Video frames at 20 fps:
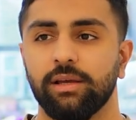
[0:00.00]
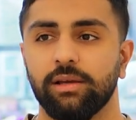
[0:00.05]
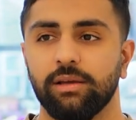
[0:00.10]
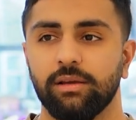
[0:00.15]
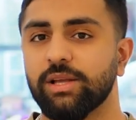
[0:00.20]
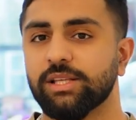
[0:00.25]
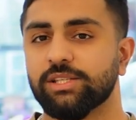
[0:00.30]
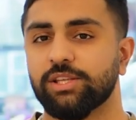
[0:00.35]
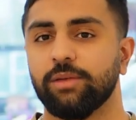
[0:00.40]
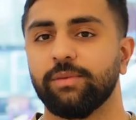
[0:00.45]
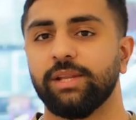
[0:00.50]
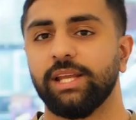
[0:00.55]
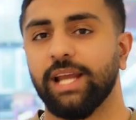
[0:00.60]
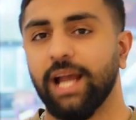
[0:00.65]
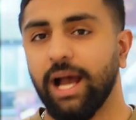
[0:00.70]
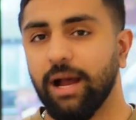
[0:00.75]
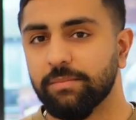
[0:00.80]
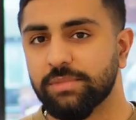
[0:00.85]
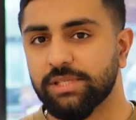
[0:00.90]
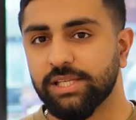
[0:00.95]
I've met so many
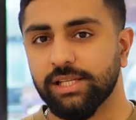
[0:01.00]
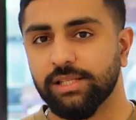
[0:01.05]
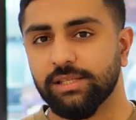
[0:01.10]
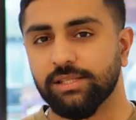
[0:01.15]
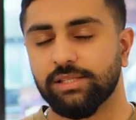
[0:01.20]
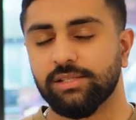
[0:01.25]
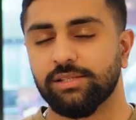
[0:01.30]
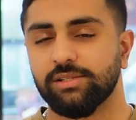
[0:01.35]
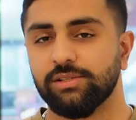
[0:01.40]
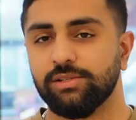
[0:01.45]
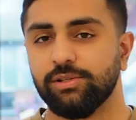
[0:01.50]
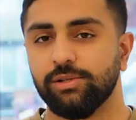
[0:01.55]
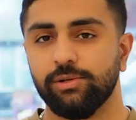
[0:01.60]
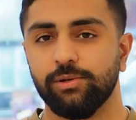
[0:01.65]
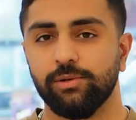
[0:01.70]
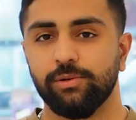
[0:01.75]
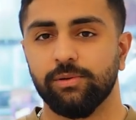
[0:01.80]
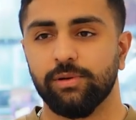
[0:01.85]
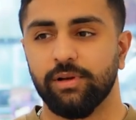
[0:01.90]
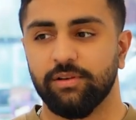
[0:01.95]
captains
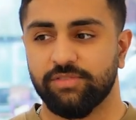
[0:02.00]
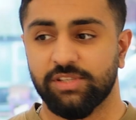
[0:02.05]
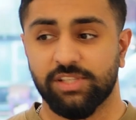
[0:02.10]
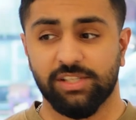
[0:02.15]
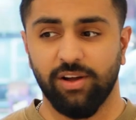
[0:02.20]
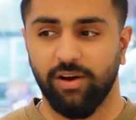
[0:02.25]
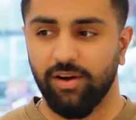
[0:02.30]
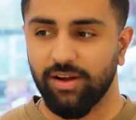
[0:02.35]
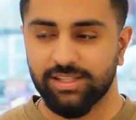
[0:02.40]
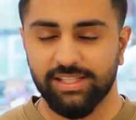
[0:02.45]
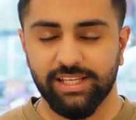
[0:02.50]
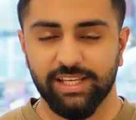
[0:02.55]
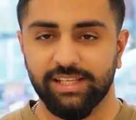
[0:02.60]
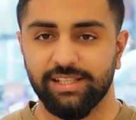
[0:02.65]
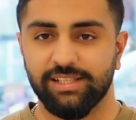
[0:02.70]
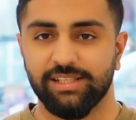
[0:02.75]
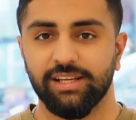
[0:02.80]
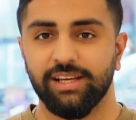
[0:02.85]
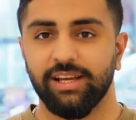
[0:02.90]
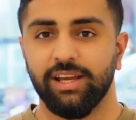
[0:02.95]
who have
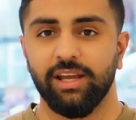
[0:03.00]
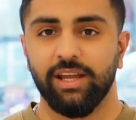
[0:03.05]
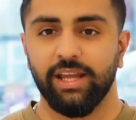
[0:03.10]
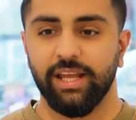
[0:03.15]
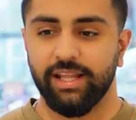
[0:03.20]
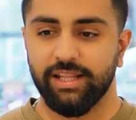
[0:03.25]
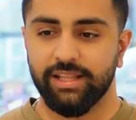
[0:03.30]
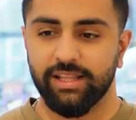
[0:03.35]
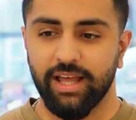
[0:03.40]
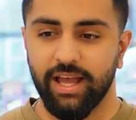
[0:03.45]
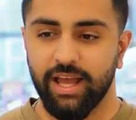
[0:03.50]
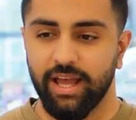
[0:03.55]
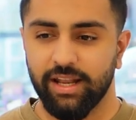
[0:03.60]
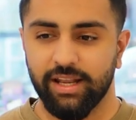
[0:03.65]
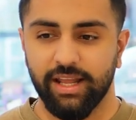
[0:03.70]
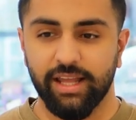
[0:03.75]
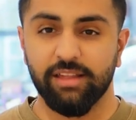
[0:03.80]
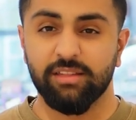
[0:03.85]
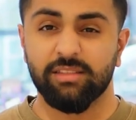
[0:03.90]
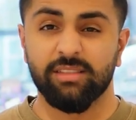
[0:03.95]
started in
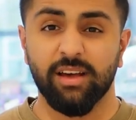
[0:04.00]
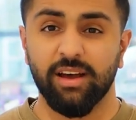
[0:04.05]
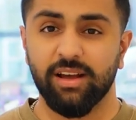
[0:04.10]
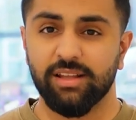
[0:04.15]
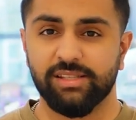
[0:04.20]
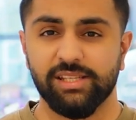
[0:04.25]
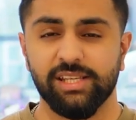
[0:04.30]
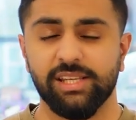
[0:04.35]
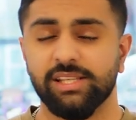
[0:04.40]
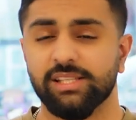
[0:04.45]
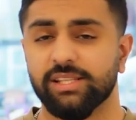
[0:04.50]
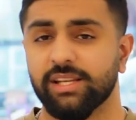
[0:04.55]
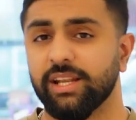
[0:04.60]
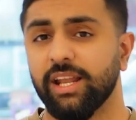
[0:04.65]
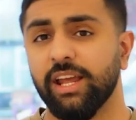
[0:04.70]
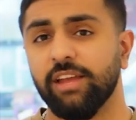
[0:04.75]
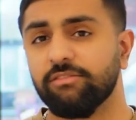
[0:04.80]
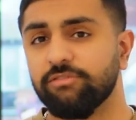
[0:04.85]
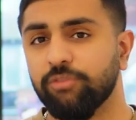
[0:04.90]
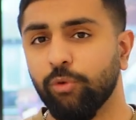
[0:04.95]
their late 30s
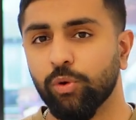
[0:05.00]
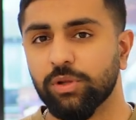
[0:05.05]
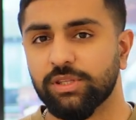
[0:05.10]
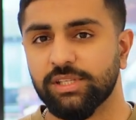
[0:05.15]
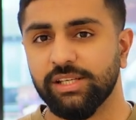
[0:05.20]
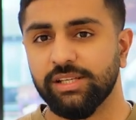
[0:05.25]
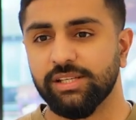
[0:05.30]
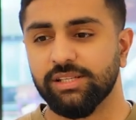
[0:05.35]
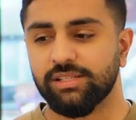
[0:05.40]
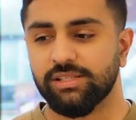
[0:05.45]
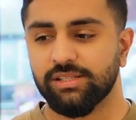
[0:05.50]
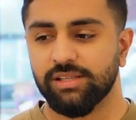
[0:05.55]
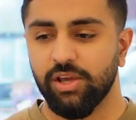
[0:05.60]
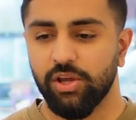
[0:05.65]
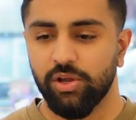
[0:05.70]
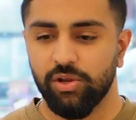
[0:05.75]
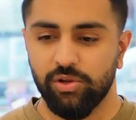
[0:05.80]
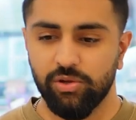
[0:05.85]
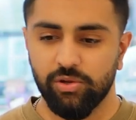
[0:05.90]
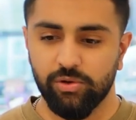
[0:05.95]
and late 40s
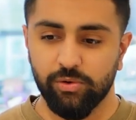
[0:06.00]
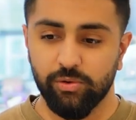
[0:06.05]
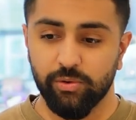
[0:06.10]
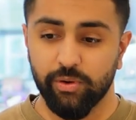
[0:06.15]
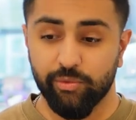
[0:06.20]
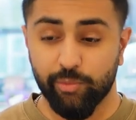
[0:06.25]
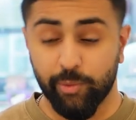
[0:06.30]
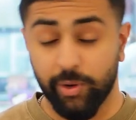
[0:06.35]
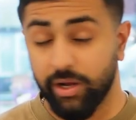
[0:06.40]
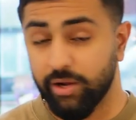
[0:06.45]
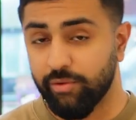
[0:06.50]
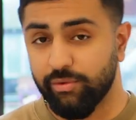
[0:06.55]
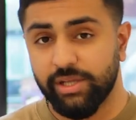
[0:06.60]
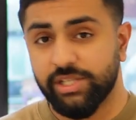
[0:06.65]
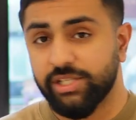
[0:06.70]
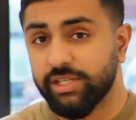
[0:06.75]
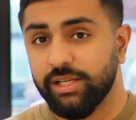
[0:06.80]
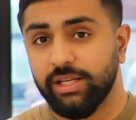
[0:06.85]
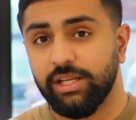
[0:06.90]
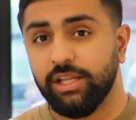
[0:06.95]
who were
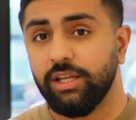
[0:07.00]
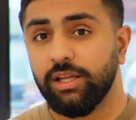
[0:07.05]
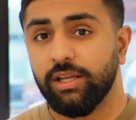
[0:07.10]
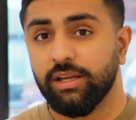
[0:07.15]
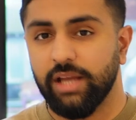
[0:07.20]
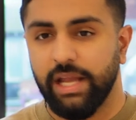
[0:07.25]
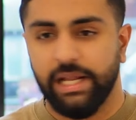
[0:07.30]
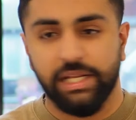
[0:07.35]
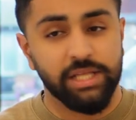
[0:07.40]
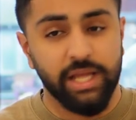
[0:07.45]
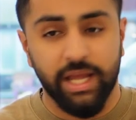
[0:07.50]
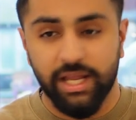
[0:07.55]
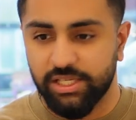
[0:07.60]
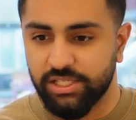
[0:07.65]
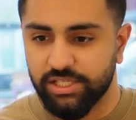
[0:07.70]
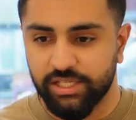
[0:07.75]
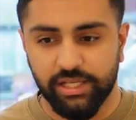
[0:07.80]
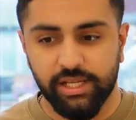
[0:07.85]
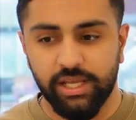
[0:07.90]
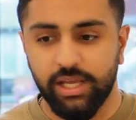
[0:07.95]
originally
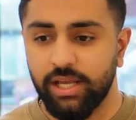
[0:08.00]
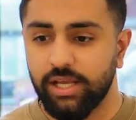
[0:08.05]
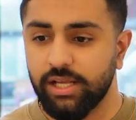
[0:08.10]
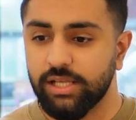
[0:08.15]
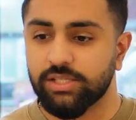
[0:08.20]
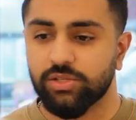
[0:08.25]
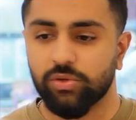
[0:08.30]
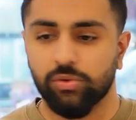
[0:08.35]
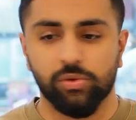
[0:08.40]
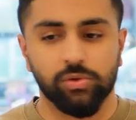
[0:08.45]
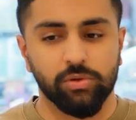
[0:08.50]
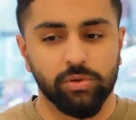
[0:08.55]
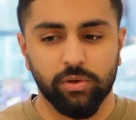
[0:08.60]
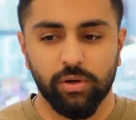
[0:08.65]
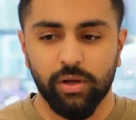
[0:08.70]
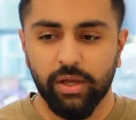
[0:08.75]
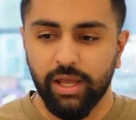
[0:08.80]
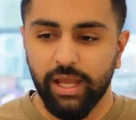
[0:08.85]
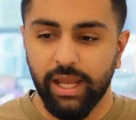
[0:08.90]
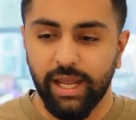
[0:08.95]
engineers
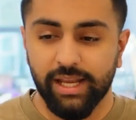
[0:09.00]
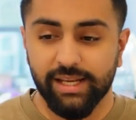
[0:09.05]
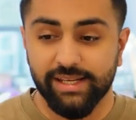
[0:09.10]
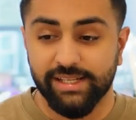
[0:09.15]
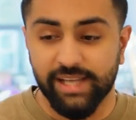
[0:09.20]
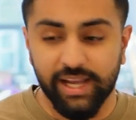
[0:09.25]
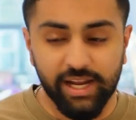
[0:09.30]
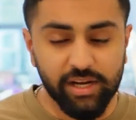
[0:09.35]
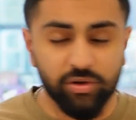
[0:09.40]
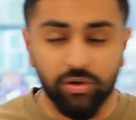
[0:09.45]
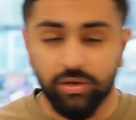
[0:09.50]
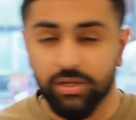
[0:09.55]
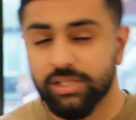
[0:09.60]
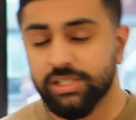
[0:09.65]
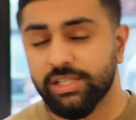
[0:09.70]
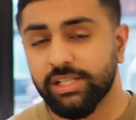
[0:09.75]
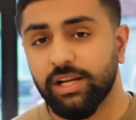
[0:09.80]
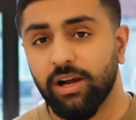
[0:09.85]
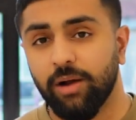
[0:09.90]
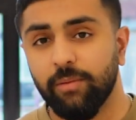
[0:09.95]
or in
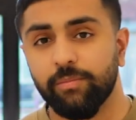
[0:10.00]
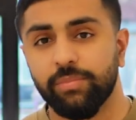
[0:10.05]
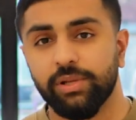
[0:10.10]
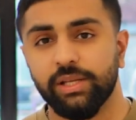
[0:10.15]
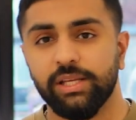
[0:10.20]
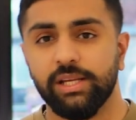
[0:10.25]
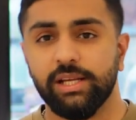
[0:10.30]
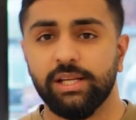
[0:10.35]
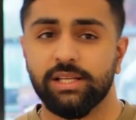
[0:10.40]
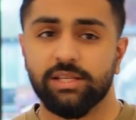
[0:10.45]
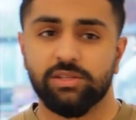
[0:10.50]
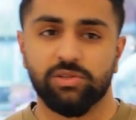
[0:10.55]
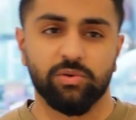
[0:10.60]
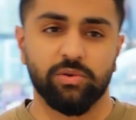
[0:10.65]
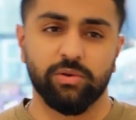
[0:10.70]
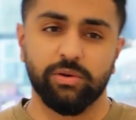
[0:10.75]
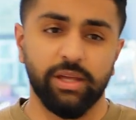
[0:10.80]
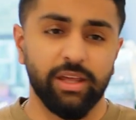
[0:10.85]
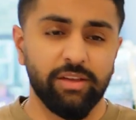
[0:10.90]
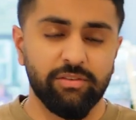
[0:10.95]
technology companies
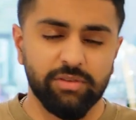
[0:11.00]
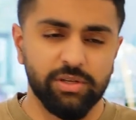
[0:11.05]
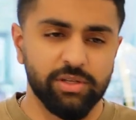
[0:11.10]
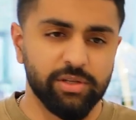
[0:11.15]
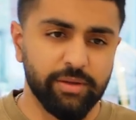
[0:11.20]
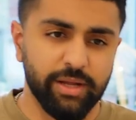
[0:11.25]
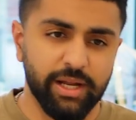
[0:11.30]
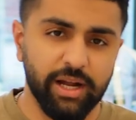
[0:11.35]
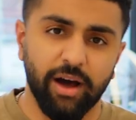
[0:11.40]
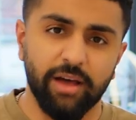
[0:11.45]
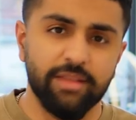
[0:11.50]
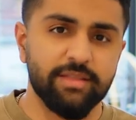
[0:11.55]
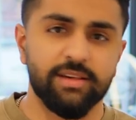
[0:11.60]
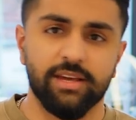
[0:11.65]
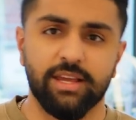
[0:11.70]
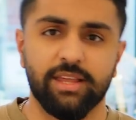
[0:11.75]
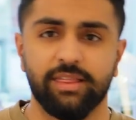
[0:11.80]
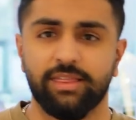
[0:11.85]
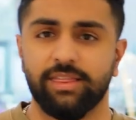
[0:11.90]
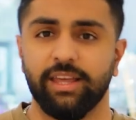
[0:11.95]
or even doing
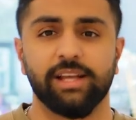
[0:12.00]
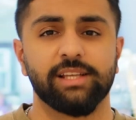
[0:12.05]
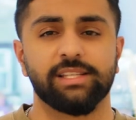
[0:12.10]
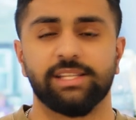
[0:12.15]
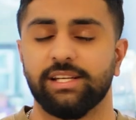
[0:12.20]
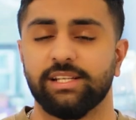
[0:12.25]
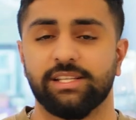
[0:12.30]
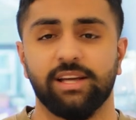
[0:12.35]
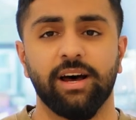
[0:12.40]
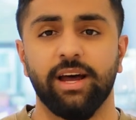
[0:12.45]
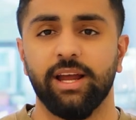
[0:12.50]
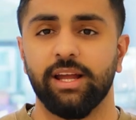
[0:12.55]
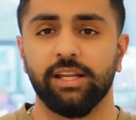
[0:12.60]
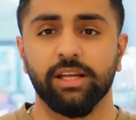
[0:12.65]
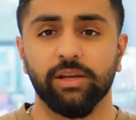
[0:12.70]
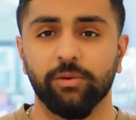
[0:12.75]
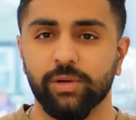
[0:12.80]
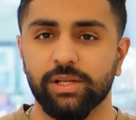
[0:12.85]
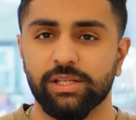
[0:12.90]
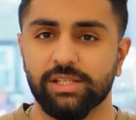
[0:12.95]
other things
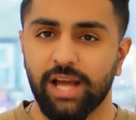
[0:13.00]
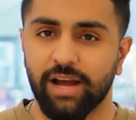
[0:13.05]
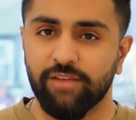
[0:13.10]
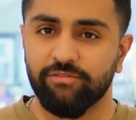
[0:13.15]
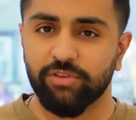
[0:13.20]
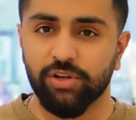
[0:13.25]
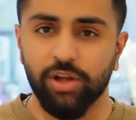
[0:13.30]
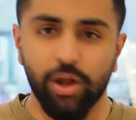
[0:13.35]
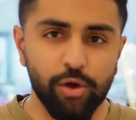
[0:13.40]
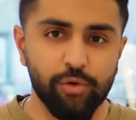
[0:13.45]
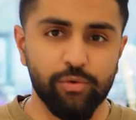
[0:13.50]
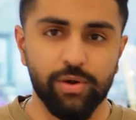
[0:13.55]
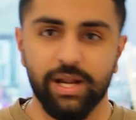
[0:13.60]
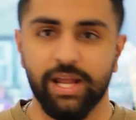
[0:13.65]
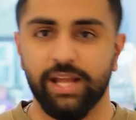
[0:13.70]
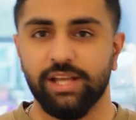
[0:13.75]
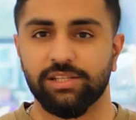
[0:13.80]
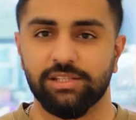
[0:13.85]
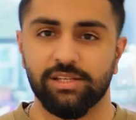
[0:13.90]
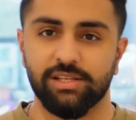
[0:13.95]
entirely which have no
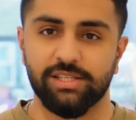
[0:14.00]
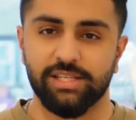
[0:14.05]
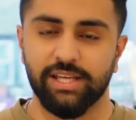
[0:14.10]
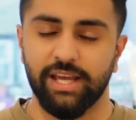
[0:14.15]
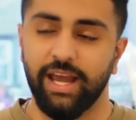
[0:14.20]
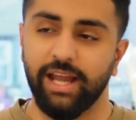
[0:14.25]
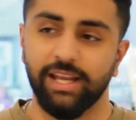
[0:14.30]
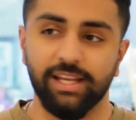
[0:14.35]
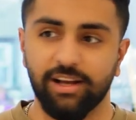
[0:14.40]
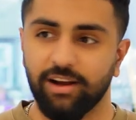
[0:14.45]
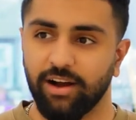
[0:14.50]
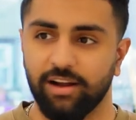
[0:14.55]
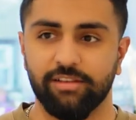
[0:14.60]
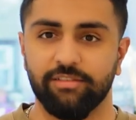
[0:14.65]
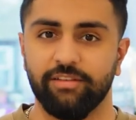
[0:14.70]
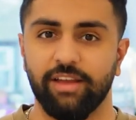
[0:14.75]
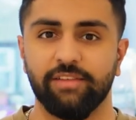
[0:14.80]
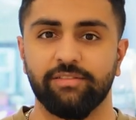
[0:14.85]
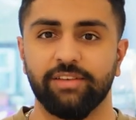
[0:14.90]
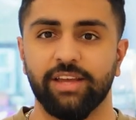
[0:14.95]
relation to any
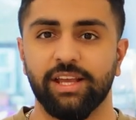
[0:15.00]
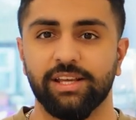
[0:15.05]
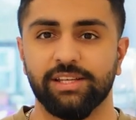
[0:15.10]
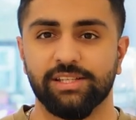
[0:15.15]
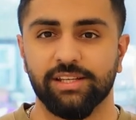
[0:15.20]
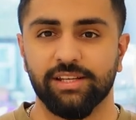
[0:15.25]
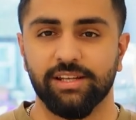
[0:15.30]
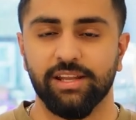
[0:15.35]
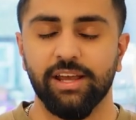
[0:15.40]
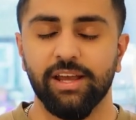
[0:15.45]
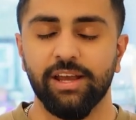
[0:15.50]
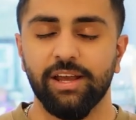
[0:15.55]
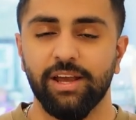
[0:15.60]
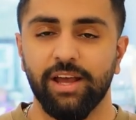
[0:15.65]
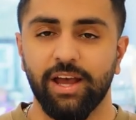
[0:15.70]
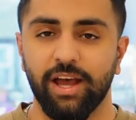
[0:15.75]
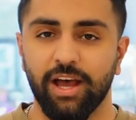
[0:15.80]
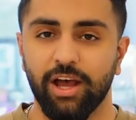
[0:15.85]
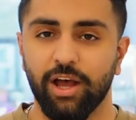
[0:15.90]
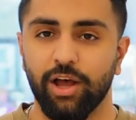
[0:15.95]
kind of aviation
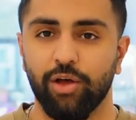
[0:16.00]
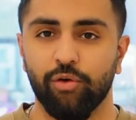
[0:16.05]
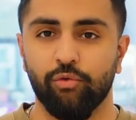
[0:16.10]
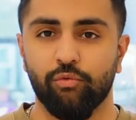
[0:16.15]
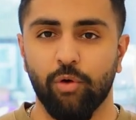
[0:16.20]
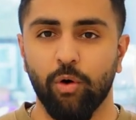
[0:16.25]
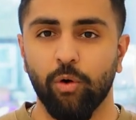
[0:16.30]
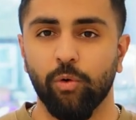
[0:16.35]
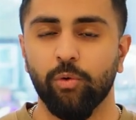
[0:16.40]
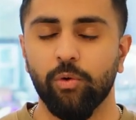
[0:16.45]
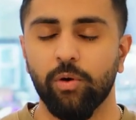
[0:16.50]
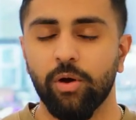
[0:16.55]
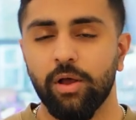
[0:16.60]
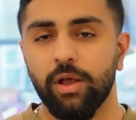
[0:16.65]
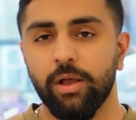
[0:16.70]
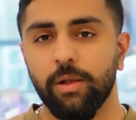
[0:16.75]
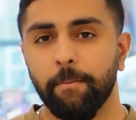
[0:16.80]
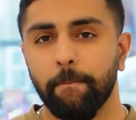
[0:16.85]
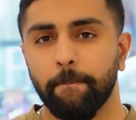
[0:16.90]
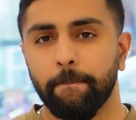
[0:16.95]
role.